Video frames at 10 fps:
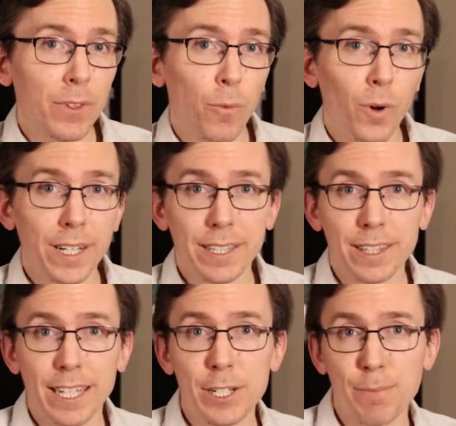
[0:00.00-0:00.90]
1
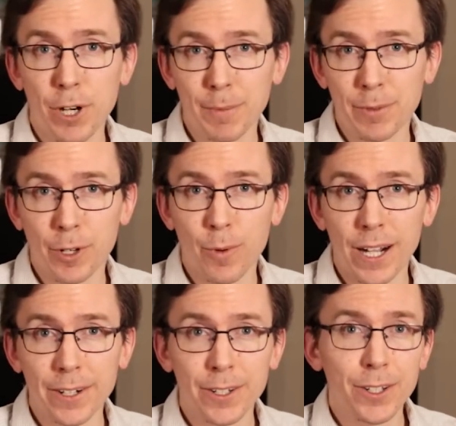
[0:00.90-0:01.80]
is a permit
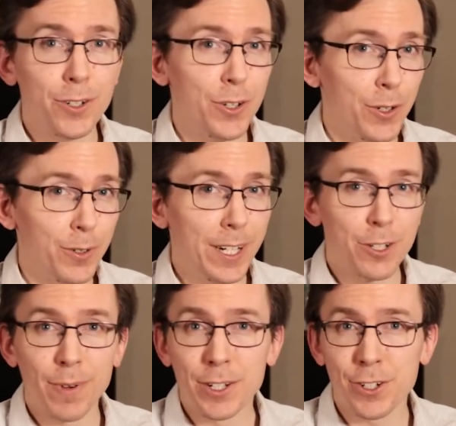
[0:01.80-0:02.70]
required. 2
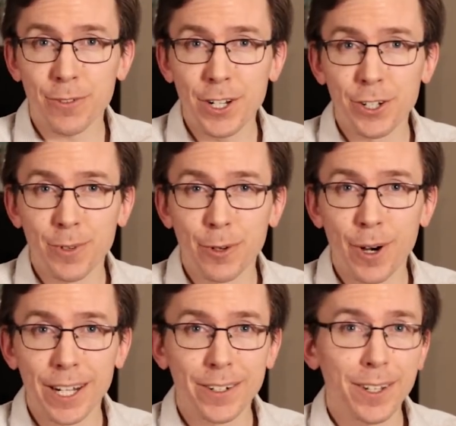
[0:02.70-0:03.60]
is registration
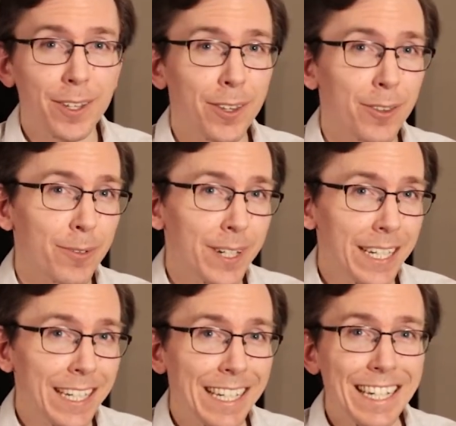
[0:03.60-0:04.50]
required.
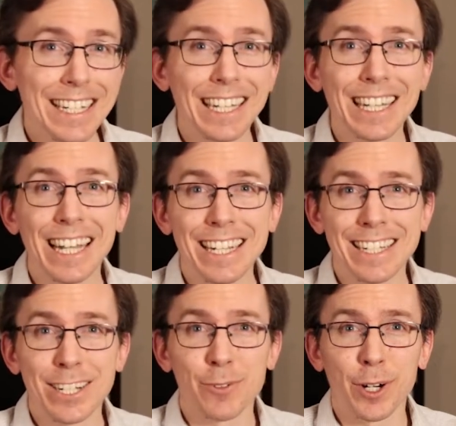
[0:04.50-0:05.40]
3 is a
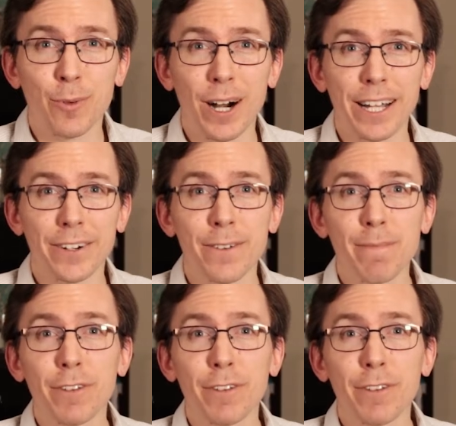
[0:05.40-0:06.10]
license required.